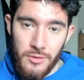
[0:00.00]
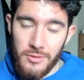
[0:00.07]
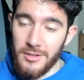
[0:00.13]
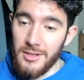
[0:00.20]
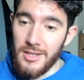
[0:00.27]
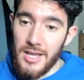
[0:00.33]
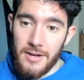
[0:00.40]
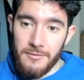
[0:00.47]
There's
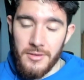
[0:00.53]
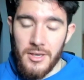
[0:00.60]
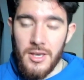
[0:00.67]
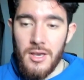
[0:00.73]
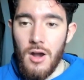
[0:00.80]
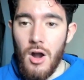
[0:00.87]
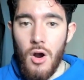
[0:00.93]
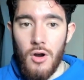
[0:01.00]
a lot of
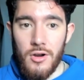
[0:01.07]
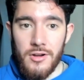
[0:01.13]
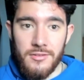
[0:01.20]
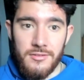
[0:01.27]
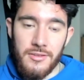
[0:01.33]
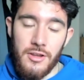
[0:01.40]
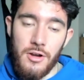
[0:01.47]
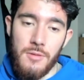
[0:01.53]

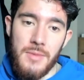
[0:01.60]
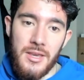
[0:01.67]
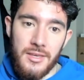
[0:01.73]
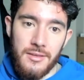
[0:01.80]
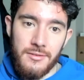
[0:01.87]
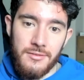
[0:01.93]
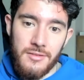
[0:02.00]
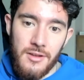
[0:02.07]
artists that are
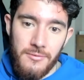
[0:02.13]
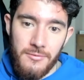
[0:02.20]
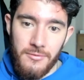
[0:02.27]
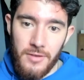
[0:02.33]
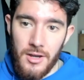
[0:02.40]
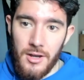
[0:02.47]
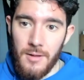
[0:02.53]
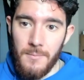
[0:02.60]
making stuff
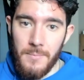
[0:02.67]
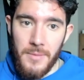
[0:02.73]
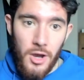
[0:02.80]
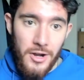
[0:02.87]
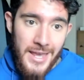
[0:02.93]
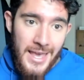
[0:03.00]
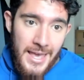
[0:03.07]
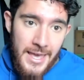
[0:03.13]
um,
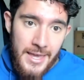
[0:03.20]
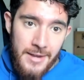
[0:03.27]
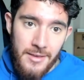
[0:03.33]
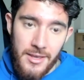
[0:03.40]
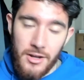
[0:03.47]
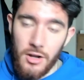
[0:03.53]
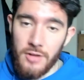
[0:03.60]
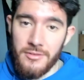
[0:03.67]
on Hen
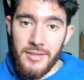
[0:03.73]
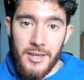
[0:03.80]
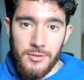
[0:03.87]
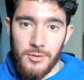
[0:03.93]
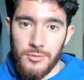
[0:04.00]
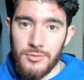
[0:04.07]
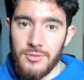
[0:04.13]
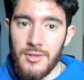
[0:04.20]
and on
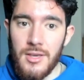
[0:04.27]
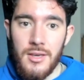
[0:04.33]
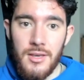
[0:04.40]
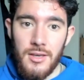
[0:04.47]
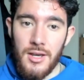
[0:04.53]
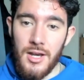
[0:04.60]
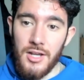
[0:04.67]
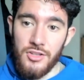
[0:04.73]
Tezos
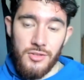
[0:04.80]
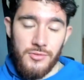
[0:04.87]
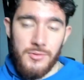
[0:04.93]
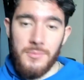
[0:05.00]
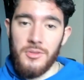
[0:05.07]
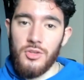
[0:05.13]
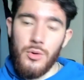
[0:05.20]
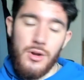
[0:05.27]
uh, just
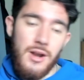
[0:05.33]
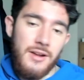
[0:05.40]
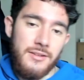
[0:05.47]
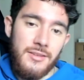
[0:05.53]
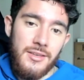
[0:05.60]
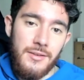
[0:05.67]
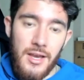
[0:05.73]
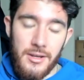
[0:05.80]
from the Twitter
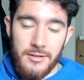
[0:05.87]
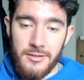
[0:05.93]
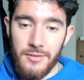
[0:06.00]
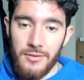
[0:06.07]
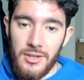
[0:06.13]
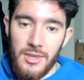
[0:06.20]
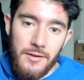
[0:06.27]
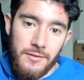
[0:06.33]
acti
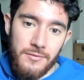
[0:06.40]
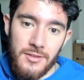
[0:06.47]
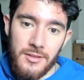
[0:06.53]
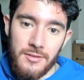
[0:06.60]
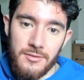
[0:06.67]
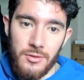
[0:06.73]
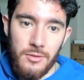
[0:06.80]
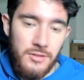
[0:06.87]
activity that I've
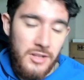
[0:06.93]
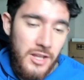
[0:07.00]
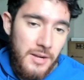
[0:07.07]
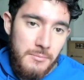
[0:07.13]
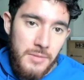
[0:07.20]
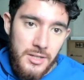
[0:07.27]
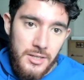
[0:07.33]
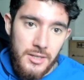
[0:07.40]
seen. So there's a lot
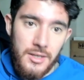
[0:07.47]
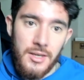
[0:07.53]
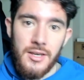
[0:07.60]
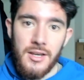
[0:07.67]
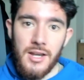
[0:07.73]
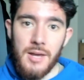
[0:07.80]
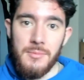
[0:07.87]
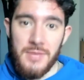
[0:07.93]
of money
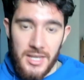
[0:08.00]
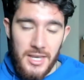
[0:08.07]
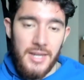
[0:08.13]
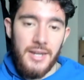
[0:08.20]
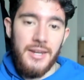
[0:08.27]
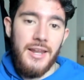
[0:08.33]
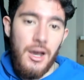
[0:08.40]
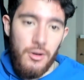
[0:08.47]
coming
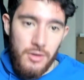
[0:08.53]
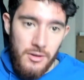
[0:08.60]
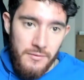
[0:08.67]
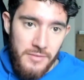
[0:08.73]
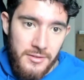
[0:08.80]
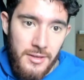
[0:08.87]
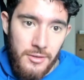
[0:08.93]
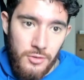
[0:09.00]
in and out of
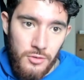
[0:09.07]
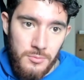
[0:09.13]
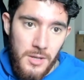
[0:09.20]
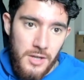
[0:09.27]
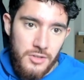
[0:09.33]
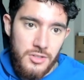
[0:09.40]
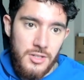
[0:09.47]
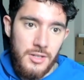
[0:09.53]
the Tezos
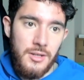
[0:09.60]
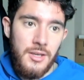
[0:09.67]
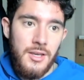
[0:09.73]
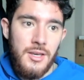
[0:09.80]
blockchain.